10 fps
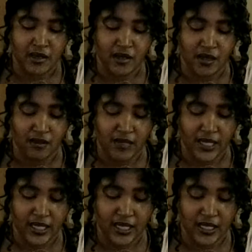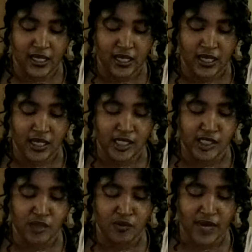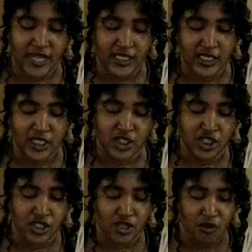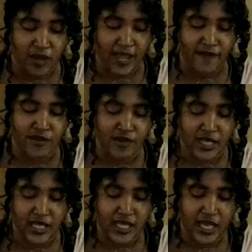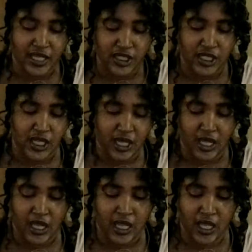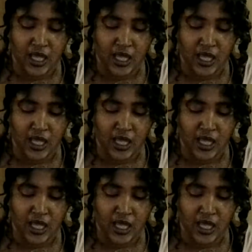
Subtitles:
Okay? Because the rest is just going to have you engaging in